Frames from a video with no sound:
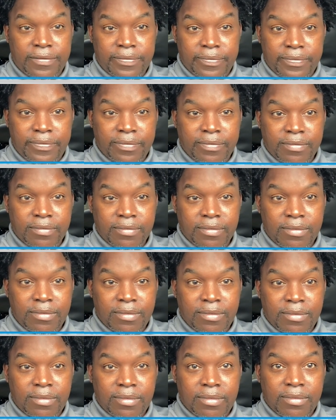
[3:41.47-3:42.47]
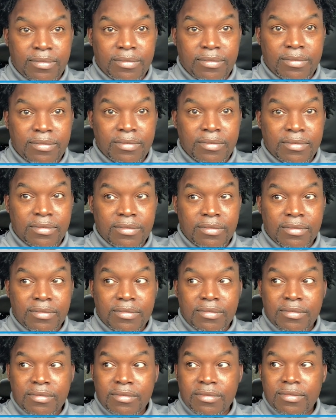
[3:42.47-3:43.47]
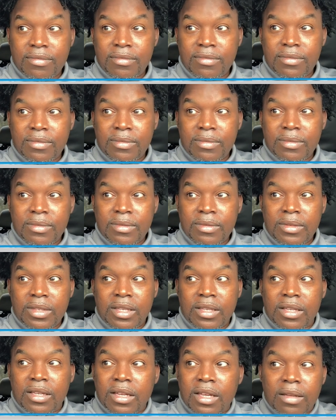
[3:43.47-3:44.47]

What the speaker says: (no one is talking)